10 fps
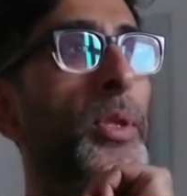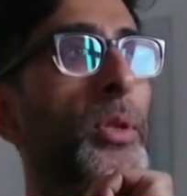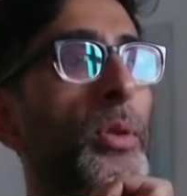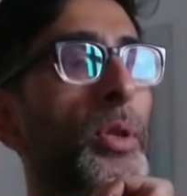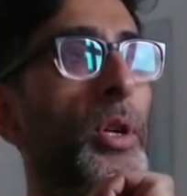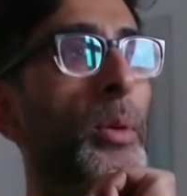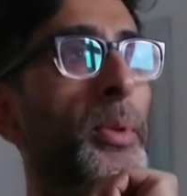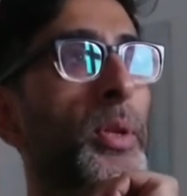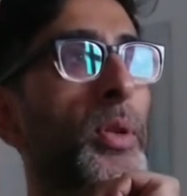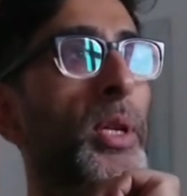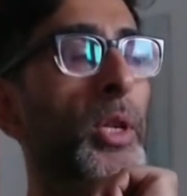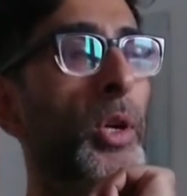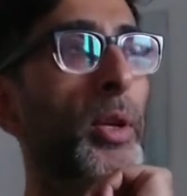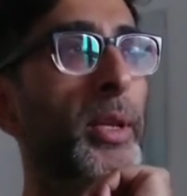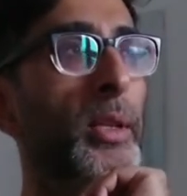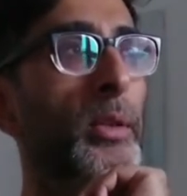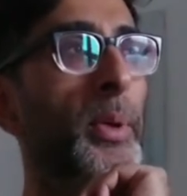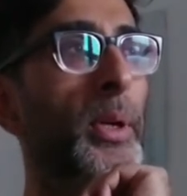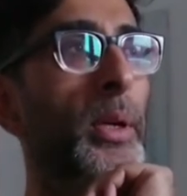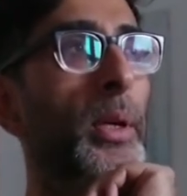to the comedy unit and Colin
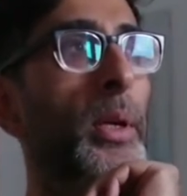Gilbert,